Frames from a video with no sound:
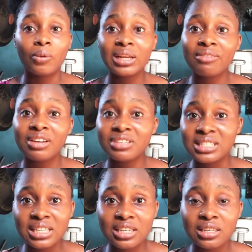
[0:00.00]
Whatever
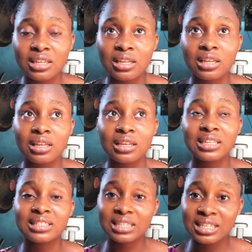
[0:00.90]
reason
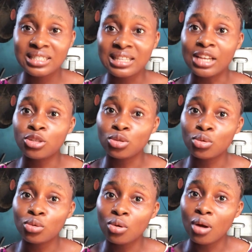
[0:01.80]
it is that
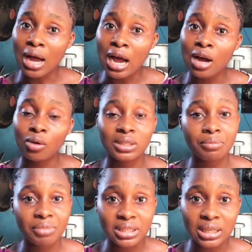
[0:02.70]
you are on the
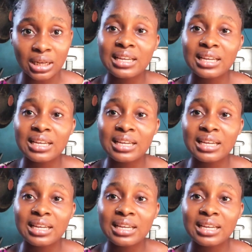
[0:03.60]
media,